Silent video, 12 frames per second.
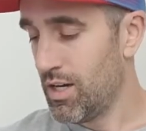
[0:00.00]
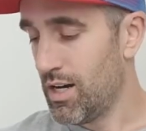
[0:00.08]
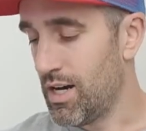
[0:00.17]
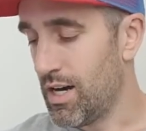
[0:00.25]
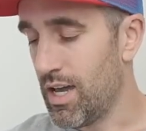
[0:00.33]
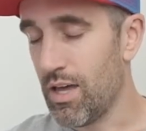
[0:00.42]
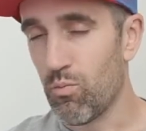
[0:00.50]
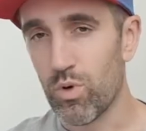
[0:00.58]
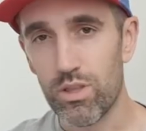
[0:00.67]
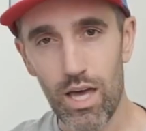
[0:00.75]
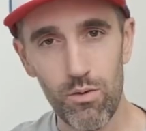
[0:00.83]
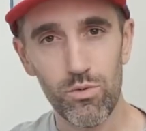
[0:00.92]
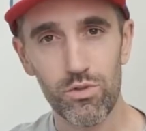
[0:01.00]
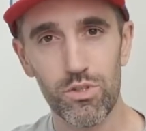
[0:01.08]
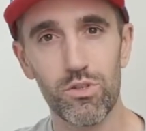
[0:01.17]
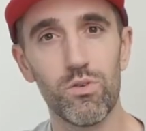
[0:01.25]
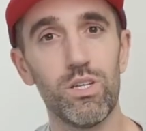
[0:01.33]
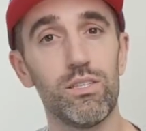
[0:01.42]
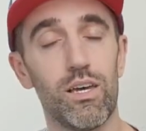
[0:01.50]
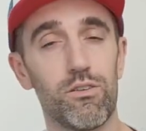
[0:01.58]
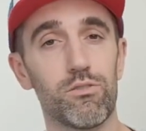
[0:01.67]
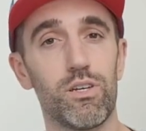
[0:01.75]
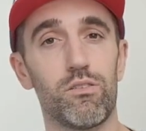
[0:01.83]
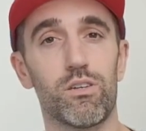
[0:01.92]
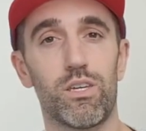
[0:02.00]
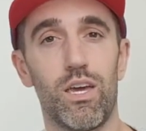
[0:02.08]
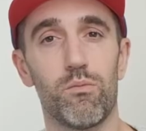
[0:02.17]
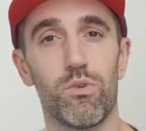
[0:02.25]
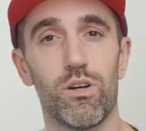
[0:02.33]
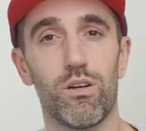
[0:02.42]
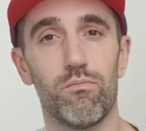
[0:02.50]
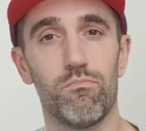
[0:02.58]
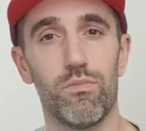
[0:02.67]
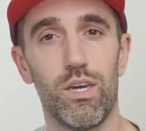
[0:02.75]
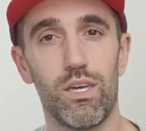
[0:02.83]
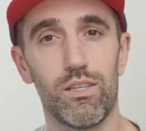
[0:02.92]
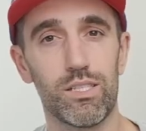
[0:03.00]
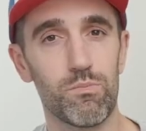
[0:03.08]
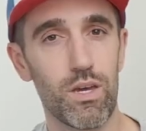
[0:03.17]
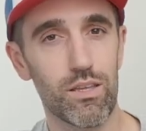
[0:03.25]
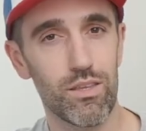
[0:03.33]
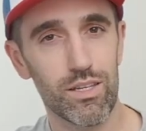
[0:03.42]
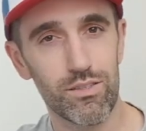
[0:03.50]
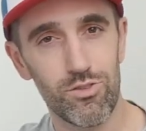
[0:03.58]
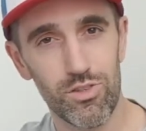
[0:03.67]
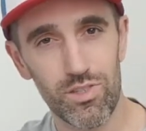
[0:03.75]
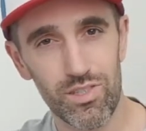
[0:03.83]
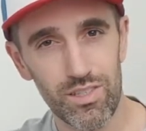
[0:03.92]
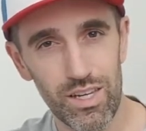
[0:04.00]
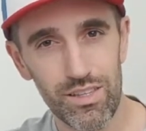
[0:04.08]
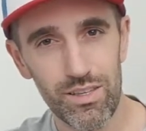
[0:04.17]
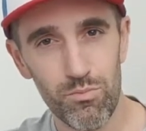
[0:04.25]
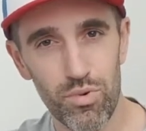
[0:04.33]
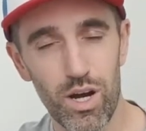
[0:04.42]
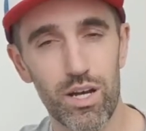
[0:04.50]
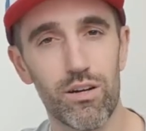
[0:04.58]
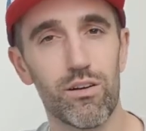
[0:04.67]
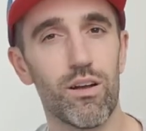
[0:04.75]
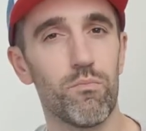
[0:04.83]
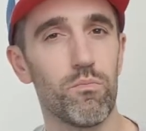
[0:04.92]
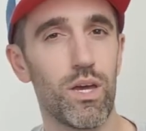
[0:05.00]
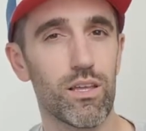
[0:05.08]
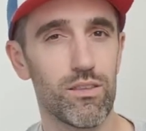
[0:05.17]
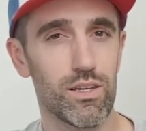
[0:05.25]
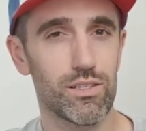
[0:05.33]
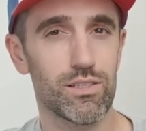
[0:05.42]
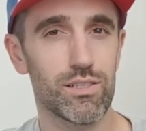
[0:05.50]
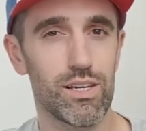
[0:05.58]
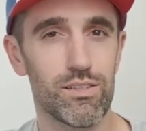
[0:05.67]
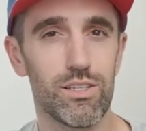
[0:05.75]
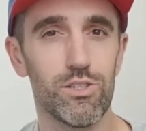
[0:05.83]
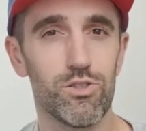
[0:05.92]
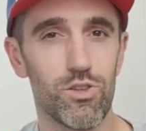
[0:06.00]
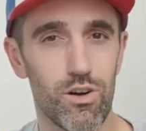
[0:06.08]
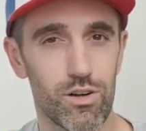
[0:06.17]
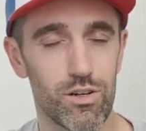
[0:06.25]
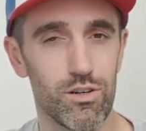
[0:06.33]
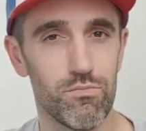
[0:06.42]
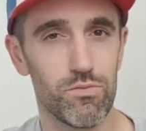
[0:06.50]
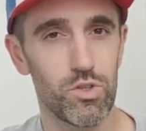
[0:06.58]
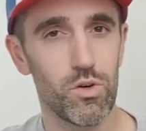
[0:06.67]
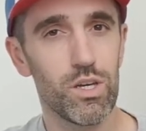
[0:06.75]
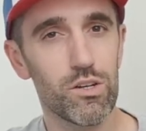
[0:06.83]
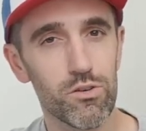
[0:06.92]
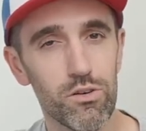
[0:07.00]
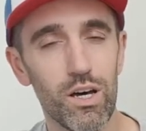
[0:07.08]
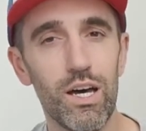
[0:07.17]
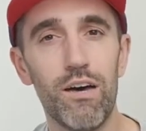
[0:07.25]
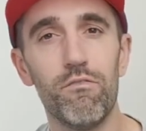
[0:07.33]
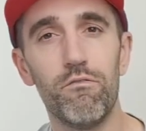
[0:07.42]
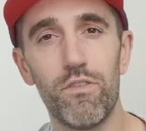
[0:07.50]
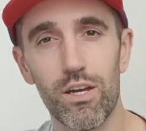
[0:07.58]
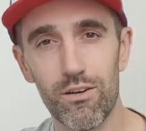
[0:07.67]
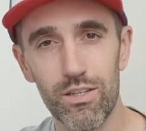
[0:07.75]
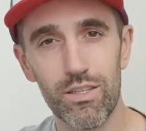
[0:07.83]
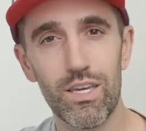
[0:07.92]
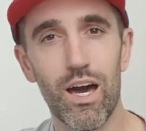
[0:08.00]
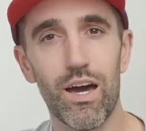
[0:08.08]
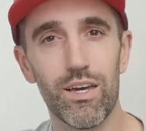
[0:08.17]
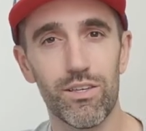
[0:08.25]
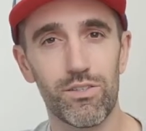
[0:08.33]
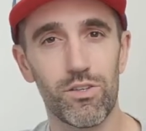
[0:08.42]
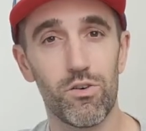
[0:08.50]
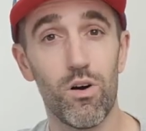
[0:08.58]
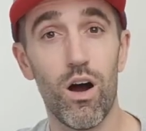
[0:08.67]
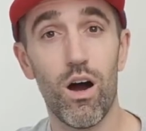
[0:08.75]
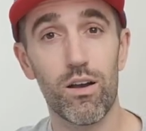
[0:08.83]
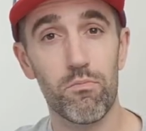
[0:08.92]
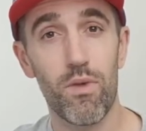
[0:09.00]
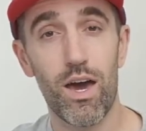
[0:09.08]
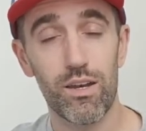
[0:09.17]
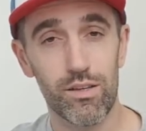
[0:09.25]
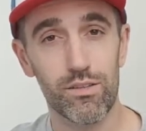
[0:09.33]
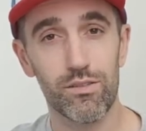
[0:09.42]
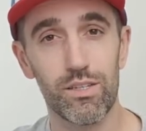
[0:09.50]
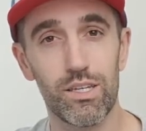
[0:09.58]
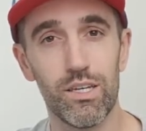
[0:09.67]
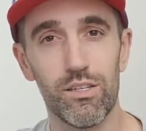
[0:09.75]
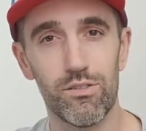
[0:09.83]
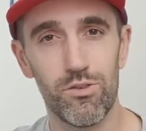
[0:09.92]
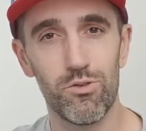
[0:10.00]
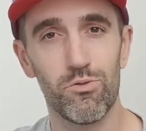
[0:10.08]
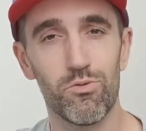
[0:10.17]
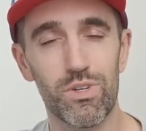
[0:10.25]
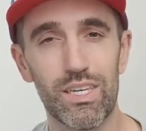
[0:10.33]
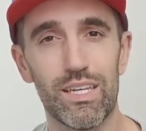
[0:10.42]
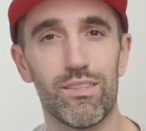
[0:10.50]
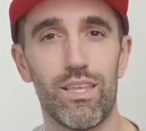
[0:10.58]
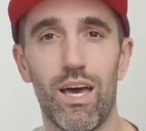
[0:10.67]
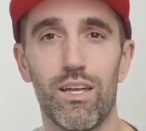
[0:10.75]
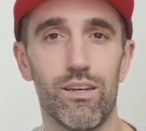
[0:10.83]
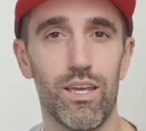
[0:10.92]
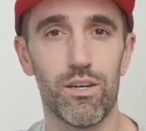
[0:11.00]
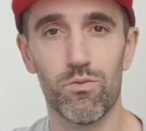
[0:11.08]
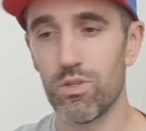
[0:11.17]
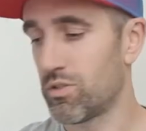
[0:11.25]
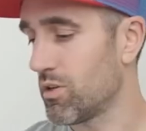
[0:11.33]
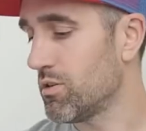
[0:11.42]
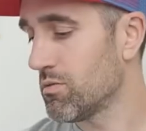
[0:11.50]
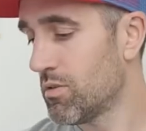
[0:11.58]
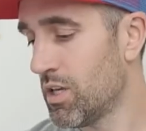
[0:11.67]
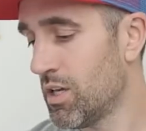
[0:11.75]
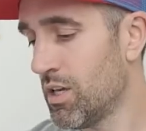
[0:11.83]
Uh, and what that will do is that'll tell the camera hey, let's make things just slightly brighter and make things slightly darker. So it'll vary the ISO automatically to get that end result.